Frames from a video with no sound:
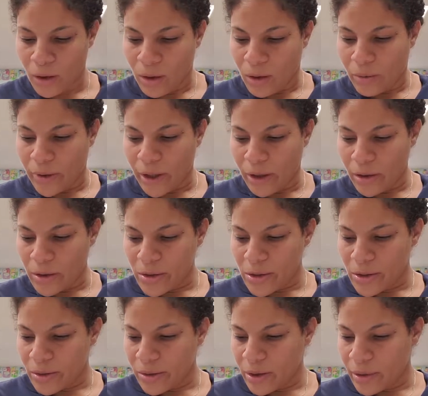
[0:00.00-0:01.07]
We are
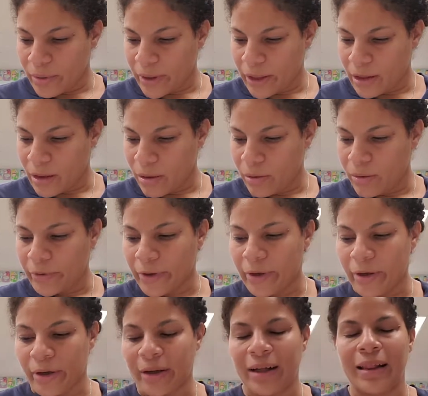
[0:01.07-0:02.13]
also going
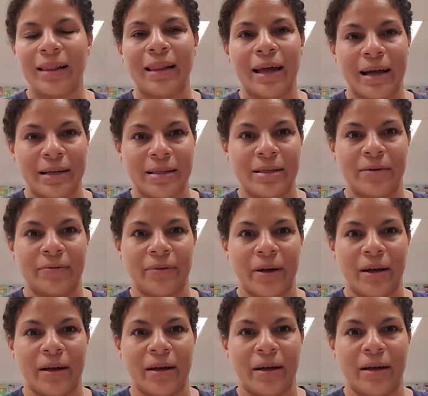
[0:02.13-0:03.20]
over
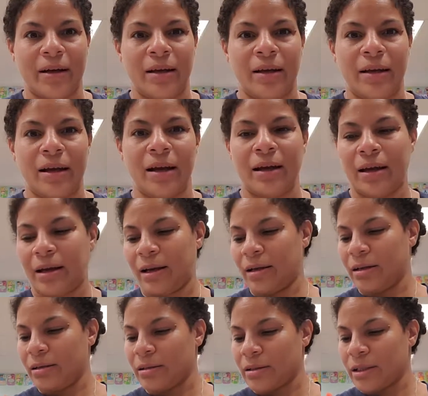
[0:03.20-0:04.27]
classify
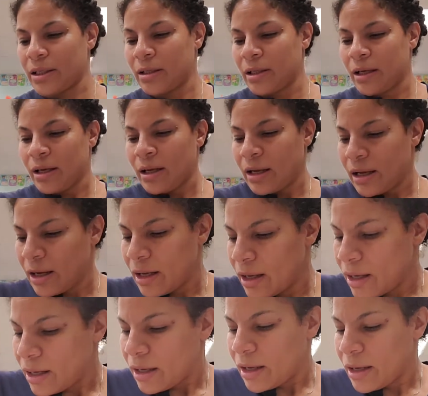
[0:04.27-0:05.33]
and
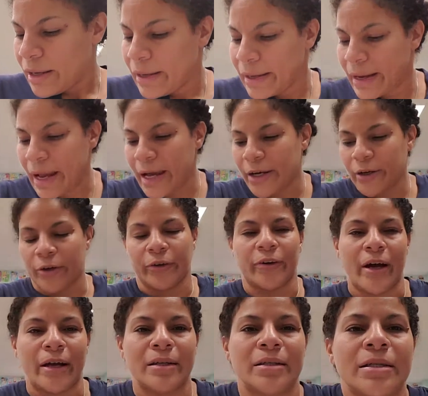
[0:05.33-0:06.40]

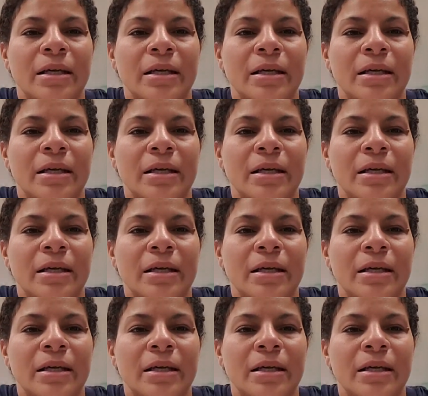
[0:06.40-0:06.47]
categorize.